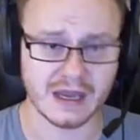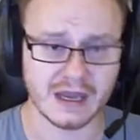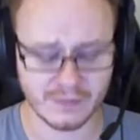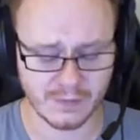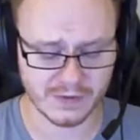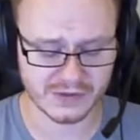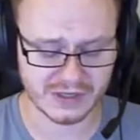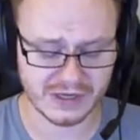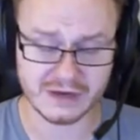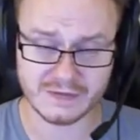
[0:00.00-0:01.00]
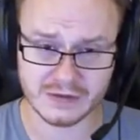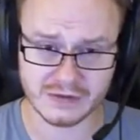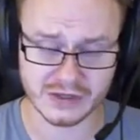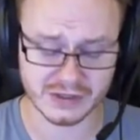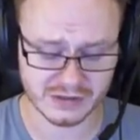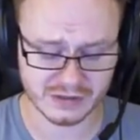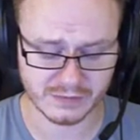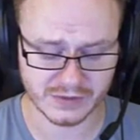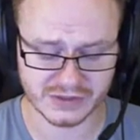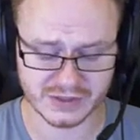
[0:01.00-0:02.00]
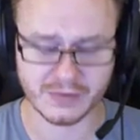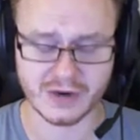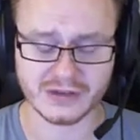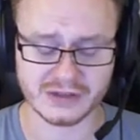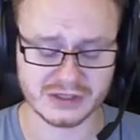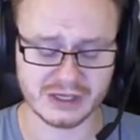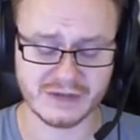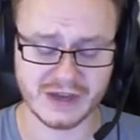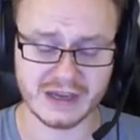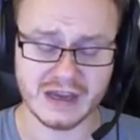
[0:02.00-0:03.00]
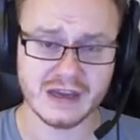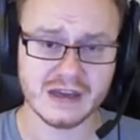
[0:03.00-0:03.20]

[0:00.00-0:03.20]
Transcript: And of course, the heat of fusion, which is a process of a